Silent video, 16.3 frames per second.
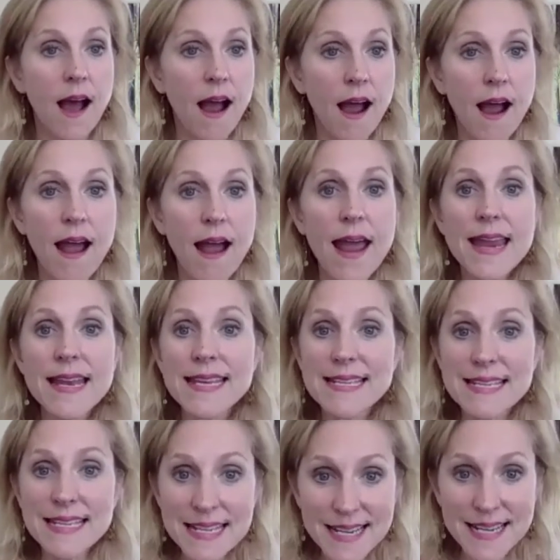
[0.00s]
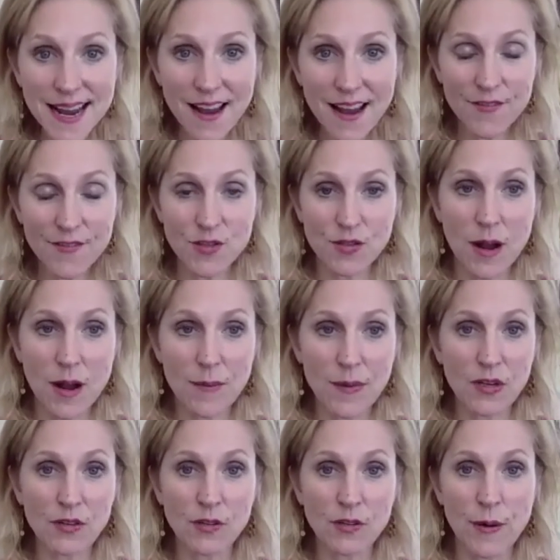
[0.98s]
I did have
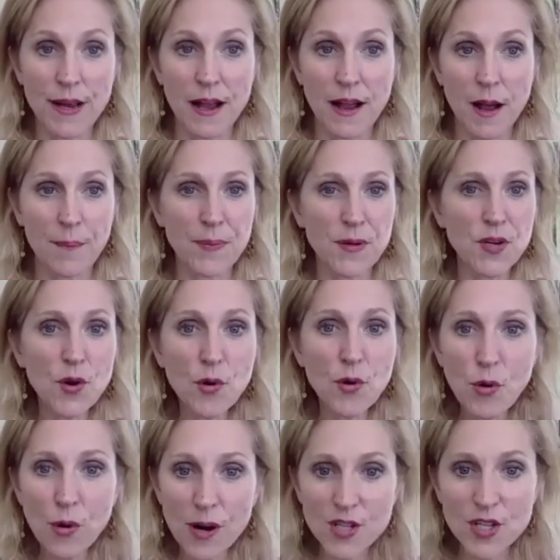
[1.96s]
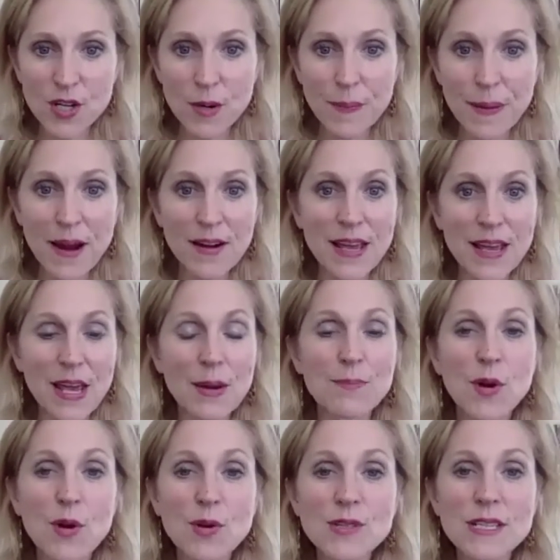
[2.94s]
trauma growing up, no question about it. And
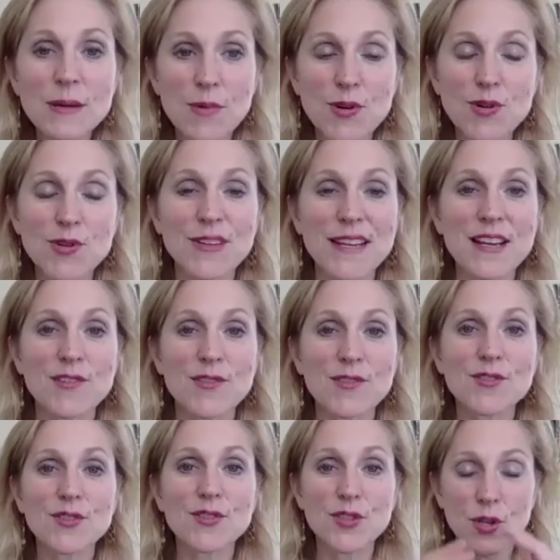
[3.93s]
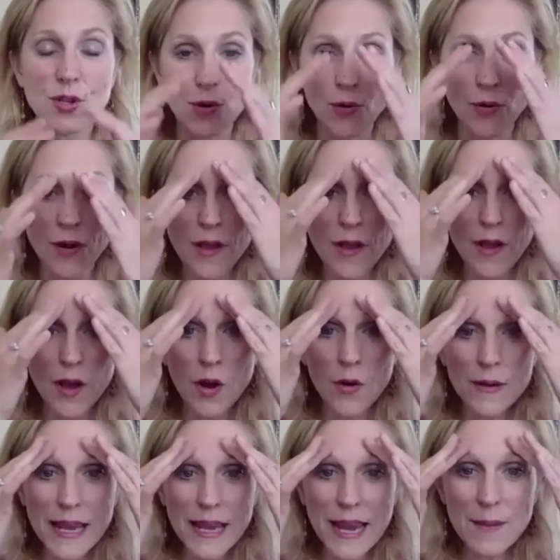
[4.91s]
most emotional eaters do.
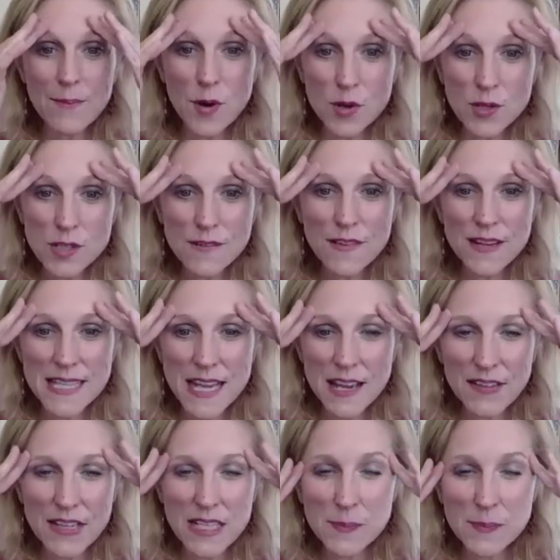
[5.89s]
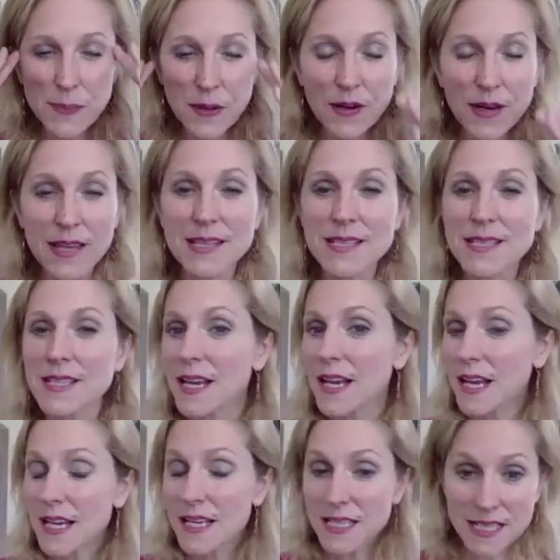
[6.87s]
Okay. Most of us have experienced
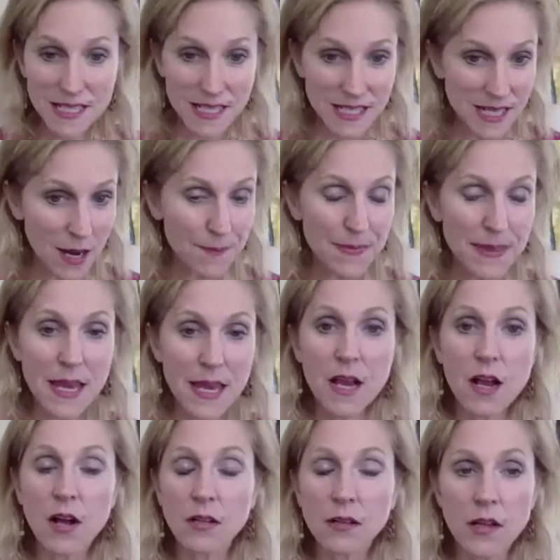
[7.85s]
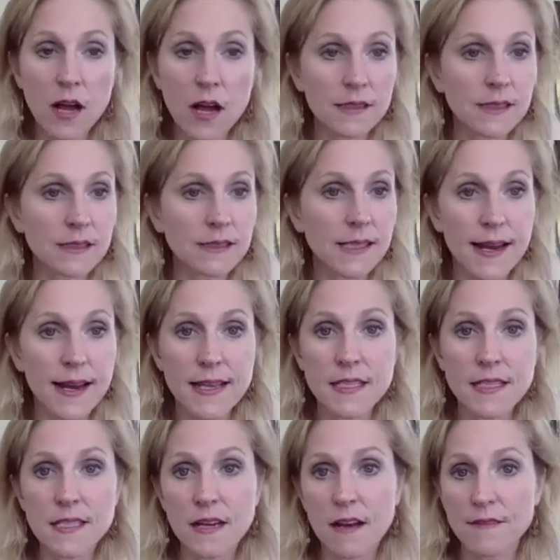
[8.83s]
something along the
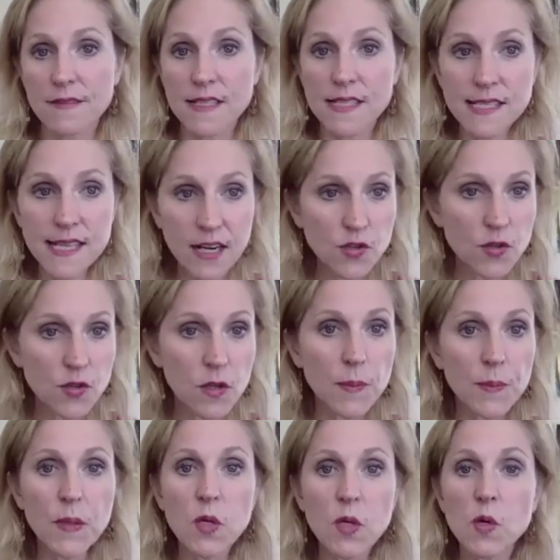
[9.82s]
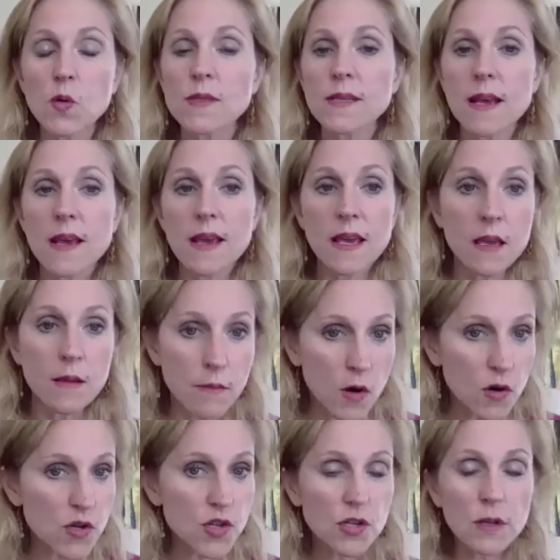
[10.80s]
lines of sexual abuse,
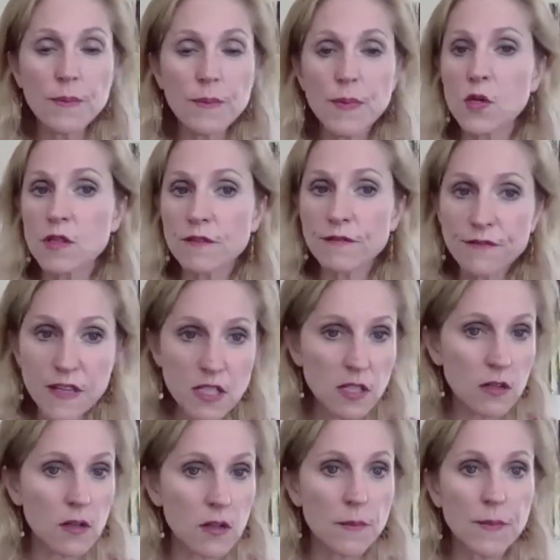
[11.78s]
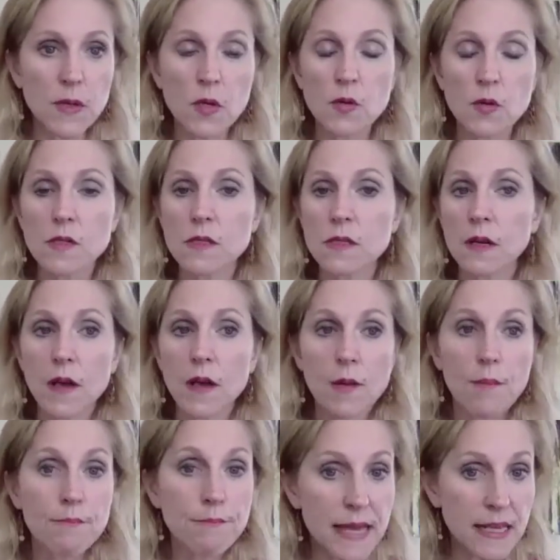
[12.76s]
emotional abuse, physical abuse,
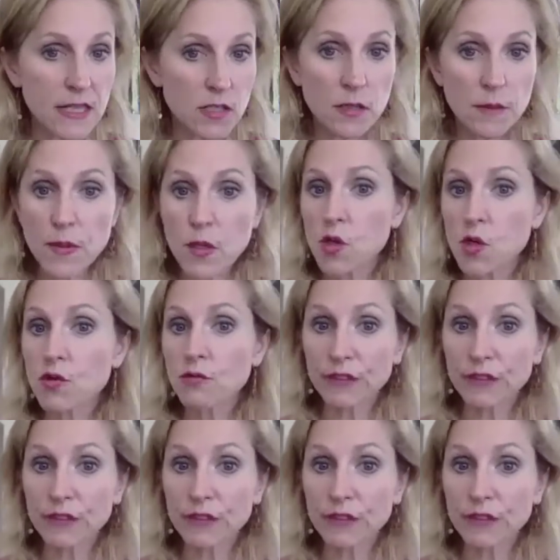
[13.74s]
mental abuse,